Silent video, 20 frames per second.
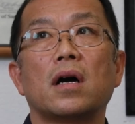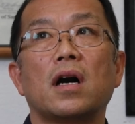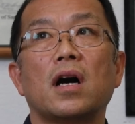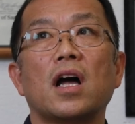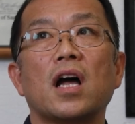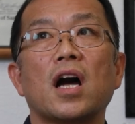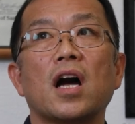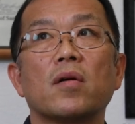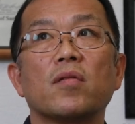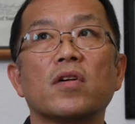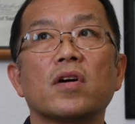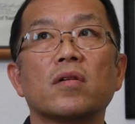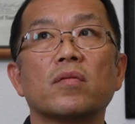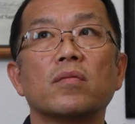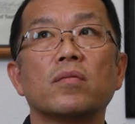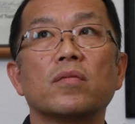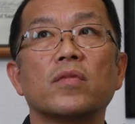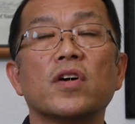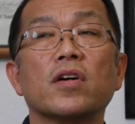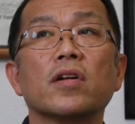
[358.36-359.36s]
I have a
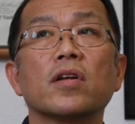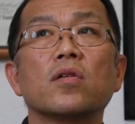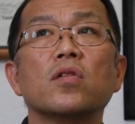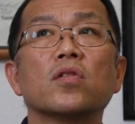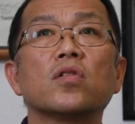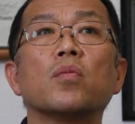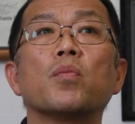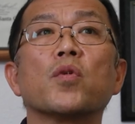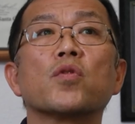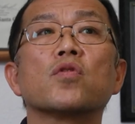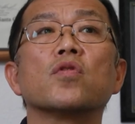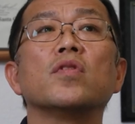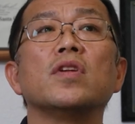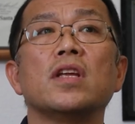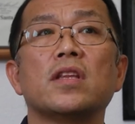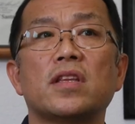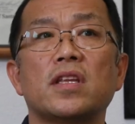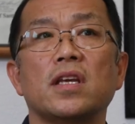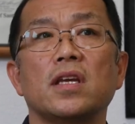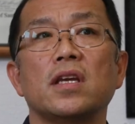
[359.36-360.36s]
very good
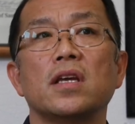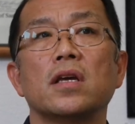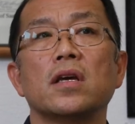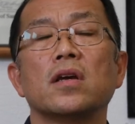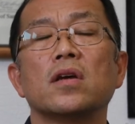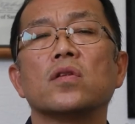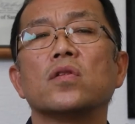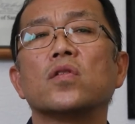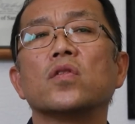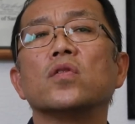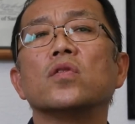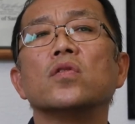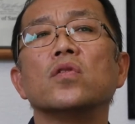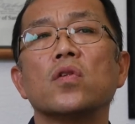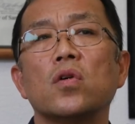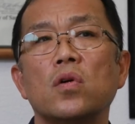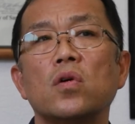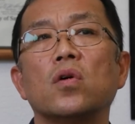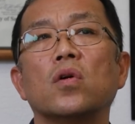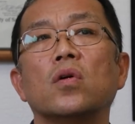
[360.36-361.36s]
opportunity to
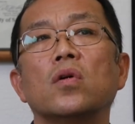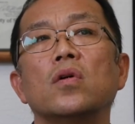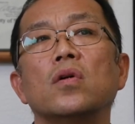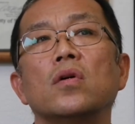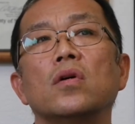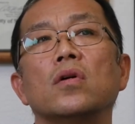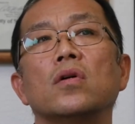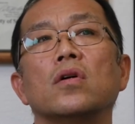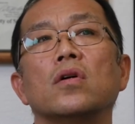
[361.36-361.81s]
know